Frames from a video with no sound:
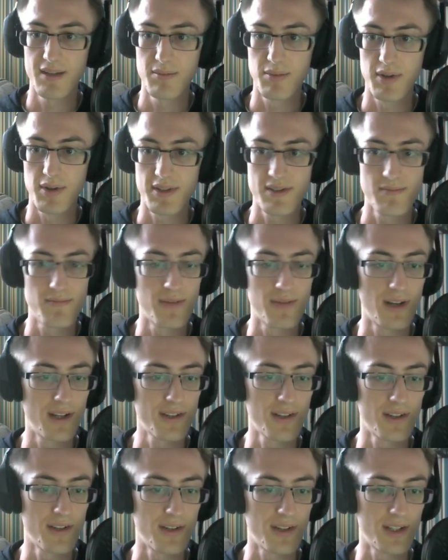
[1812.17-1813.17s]
But it's I
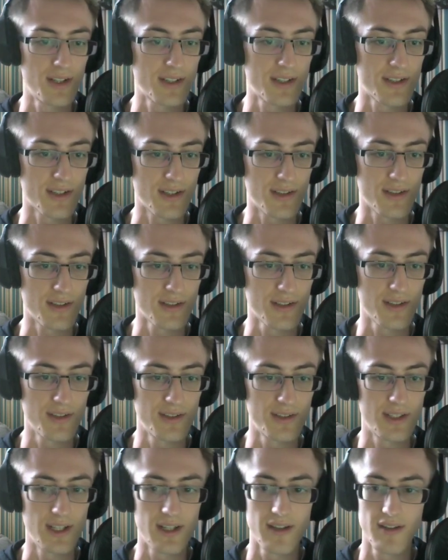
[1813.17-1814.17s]
don't know, I don't think I'll
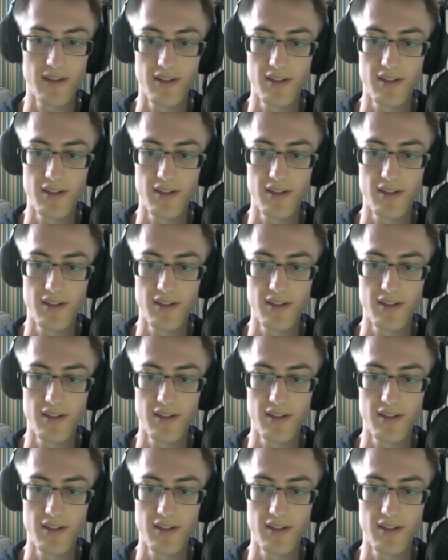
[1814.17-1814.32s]
include that.